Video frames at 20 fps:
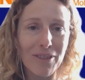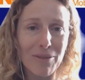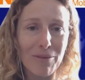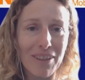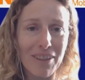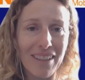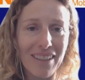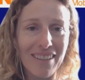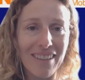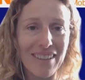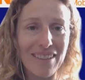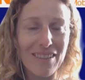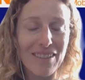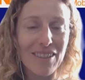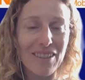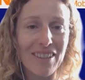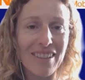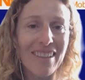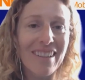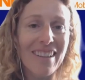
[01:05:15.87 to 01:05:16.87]
You would think that's
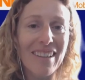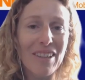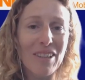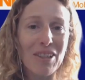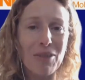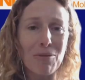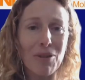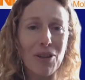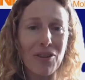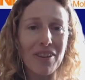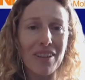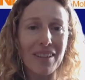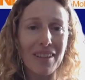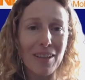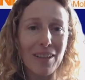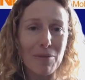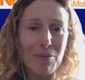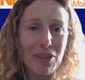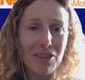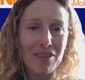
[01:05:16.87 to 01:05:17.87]
we're all
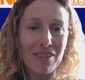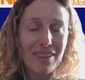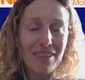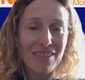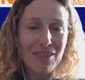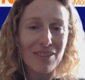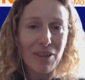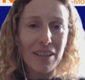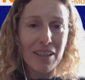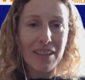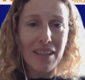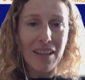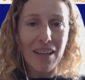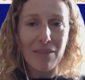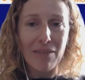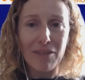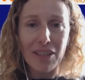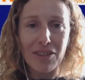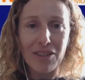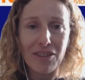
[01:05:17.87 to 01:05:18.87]
thinking about it's great to
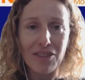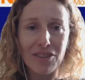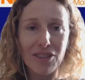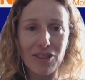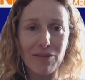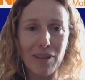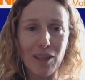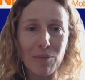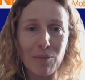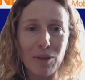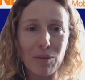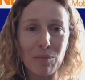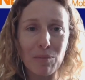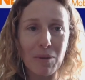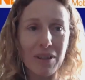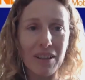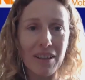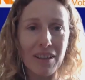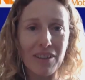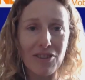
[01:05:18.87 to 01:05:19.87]
have technology development,
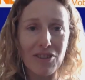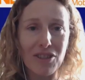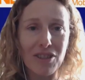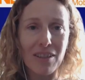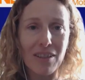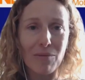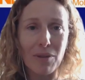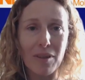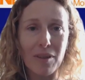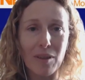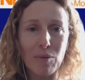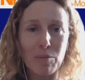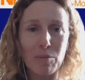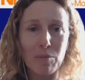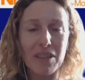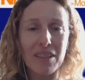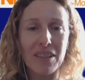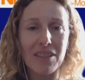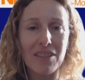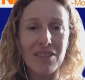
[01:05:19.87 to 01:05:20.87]
but I understand with
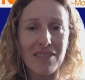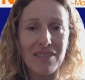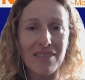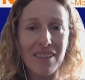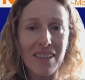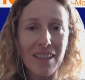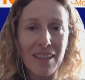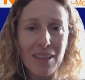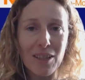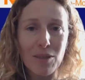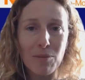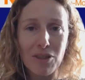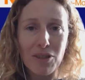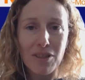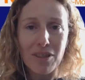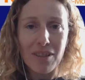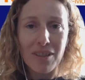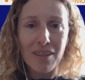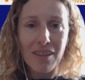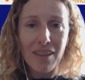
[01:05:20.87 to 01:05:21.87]
implementation,
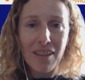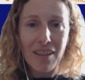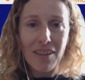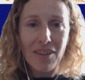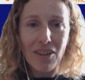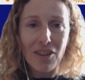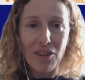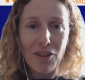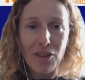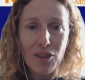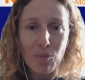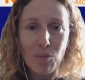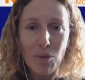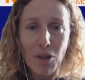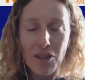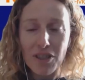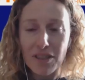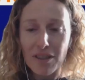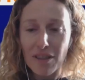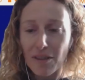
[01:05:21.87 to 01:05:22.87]
especially the larger
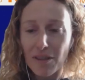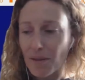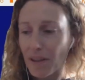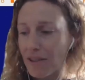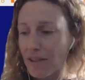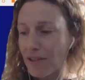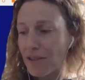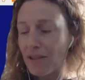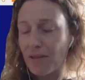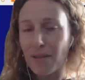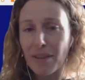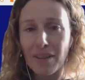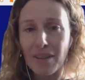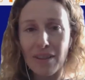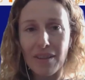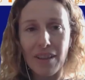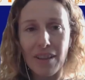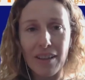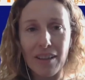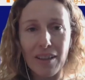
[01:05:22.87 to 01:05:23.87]
projects that you guys are doing,
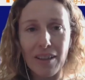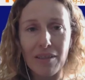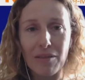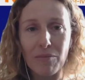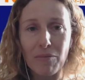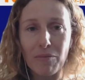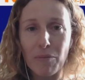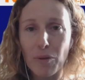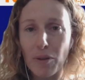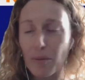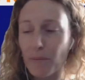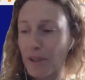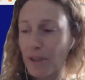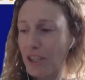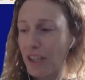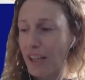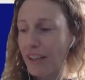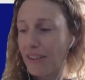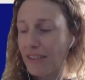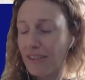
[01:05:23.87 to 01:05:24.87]
that can form a
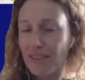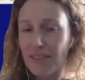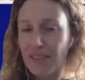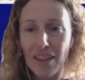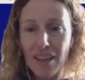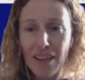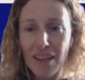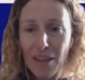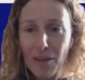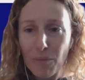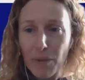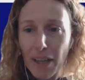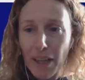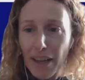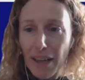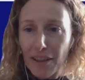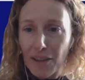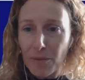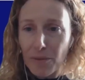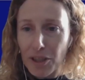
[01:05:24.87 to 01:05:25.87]
challenge. We
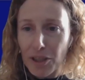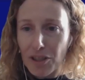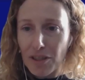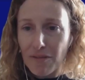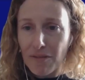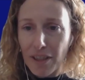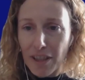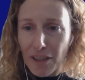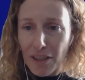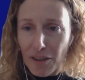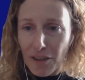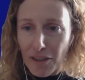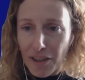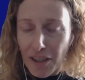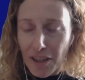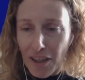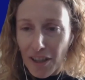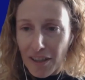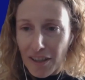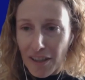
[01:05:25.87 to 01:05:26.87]
had a question very
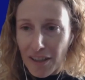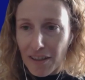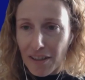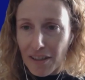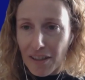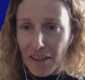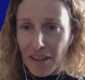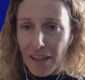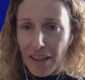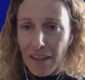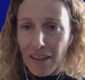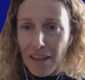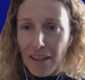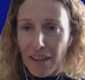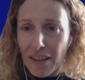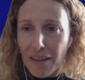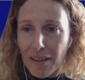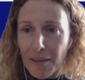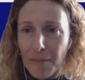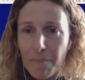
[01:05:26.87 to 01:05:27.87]
early on in
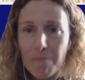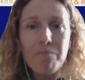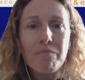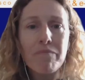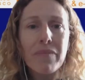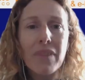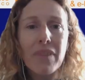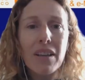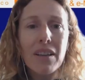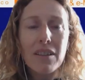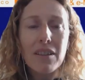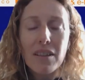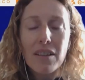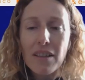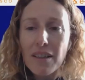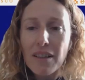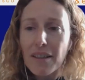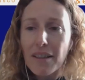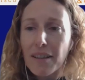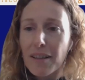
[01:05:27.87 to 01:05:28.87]
the
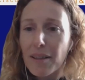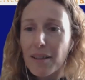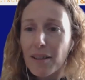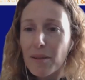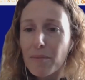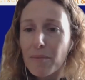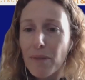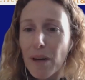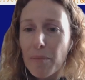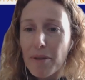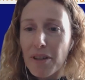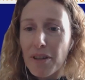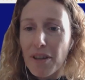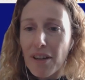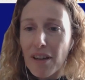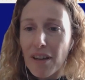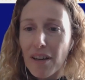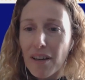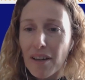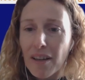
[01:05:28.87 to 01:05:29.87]

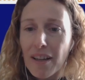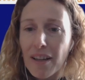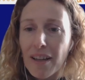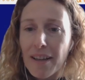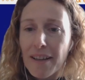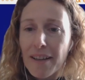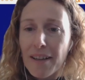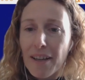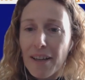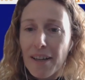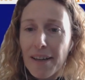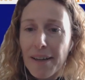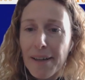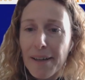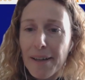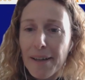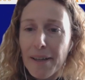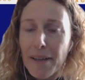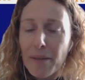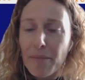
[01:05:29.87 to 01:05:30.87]
webinar
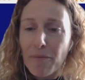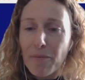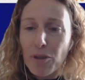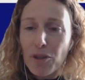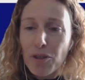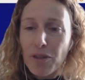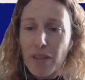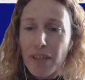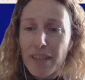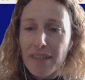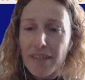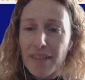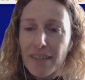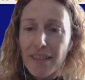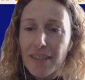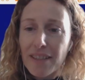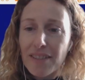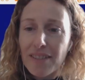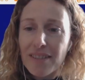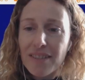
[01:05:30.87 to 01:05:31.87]
for transit
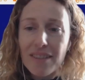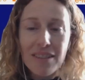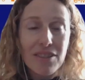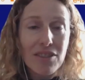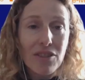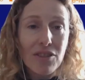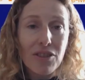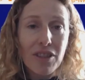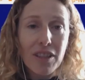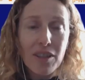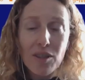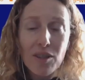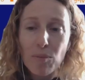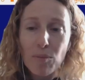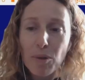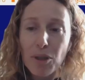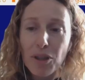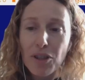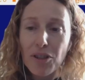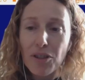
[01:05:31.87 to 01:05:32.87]
agencies looking
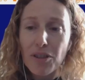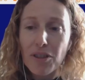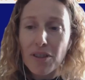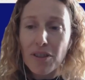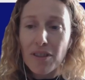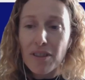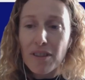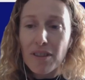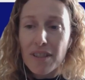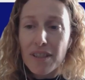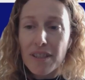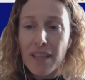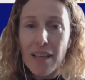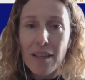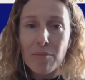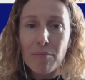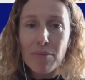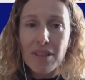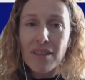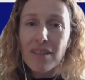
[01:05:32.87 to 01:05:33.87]
to procure
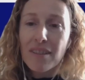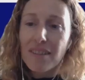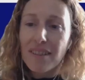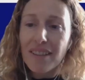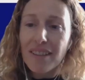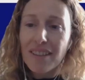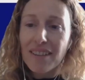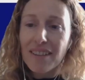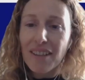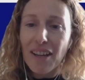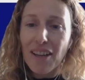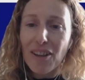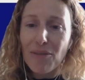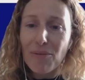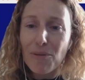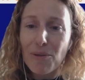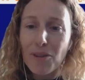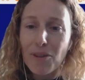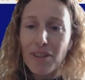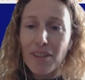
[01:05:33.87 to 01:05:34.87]
ZEBs in
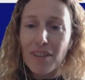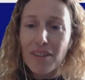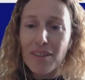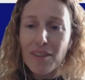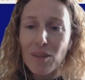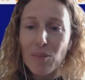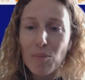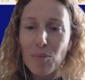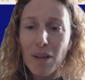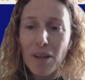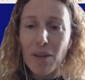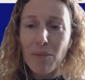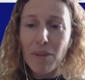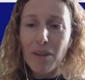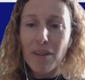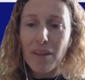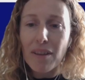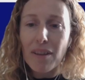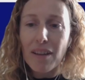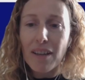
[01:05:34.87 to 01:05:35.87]
California to comply
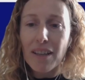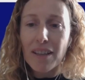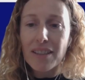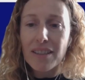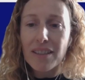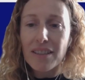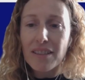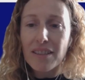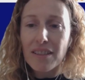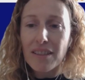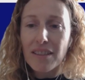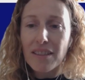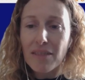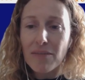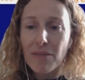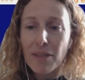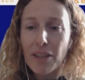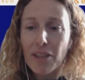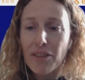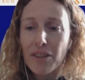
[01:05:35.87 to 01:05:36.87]
with
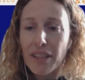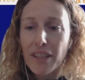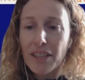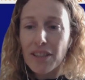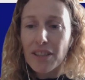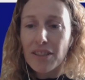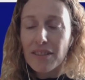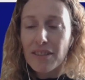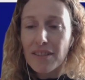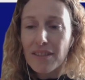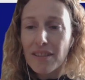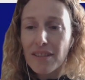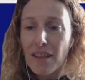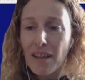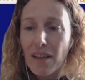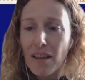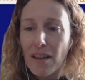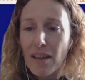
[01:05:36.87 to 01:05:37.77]
ICT regulations.